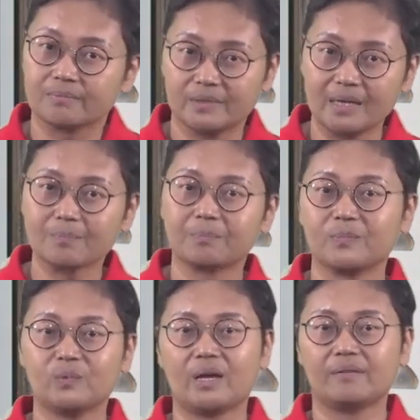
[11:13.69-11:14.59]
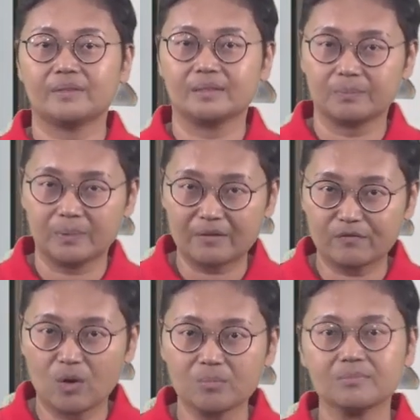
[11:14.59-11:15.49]
Yep, we have the
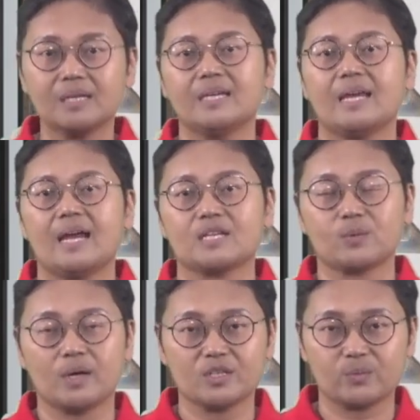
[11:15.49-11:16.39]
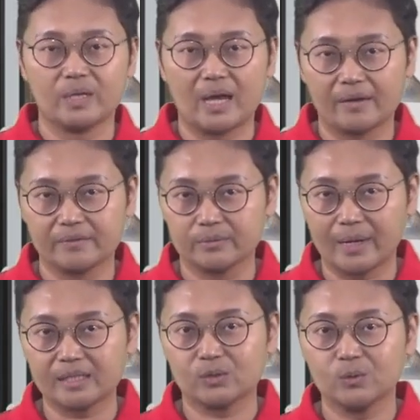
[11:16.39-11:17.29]
platform as well as we have the
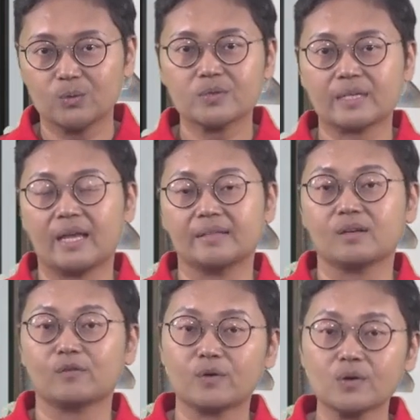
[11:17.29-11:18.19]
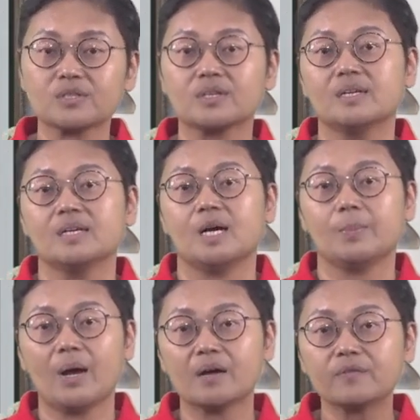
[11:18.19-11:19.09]
right tools, and of course,
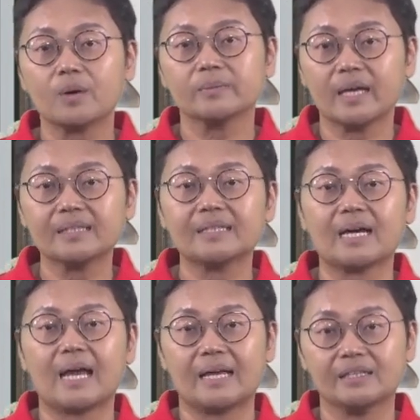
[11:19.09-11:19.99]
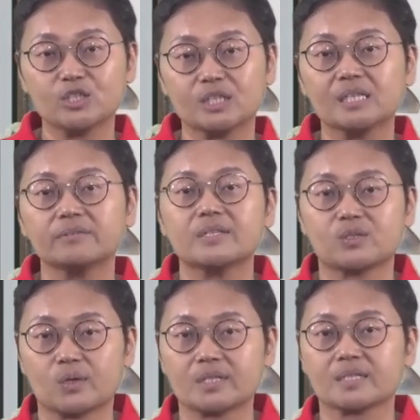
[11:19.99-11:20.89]
apart from that, there are additional
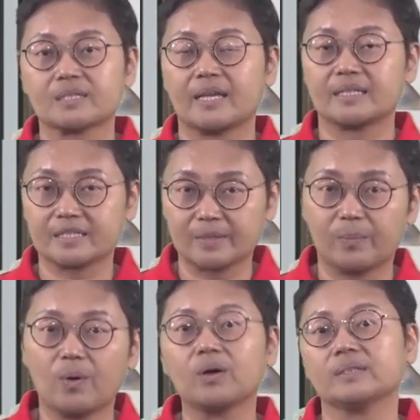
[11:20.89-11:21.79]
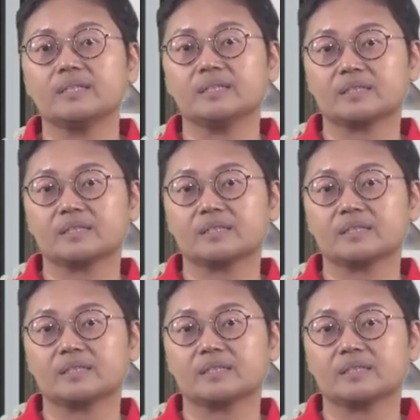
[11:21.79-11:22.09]
resources can support in